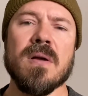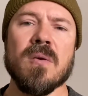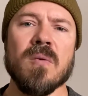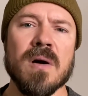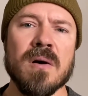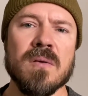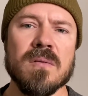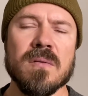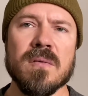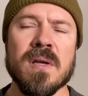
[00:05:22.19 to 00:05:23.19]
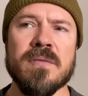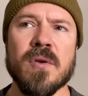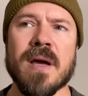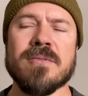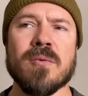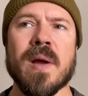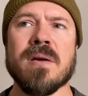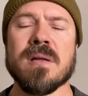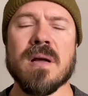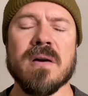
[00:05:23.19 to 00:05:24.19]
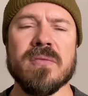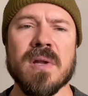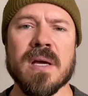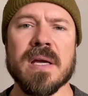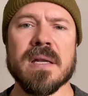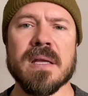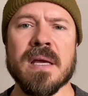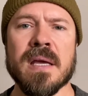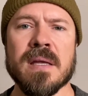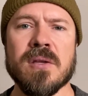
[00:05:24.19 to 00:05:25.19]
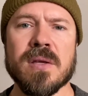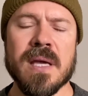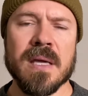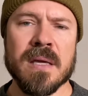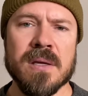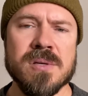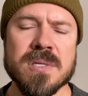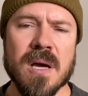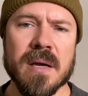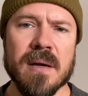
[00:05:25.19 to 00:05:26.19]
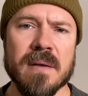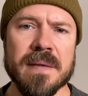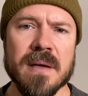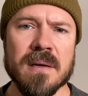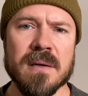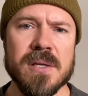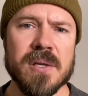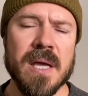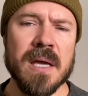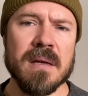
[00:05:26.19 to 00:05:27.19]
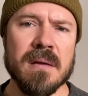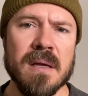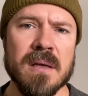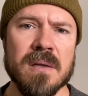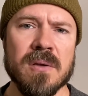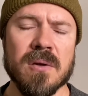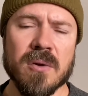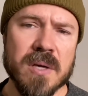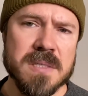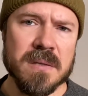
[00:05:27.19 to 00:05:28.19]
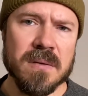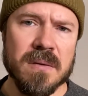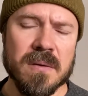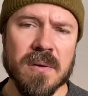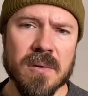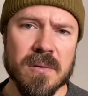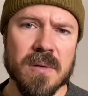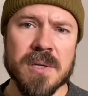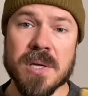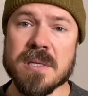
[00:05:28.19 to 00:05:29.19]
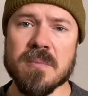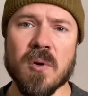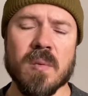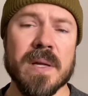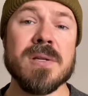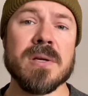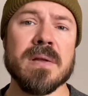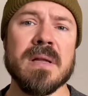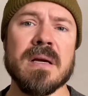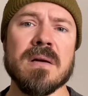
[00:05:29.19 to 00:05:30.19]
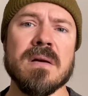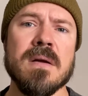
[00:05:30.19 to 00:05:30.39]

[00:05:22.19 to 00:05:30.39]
Well, if you have a rounded off nut and you can't get your socket on there, and you can't get your adjustable wrench on there,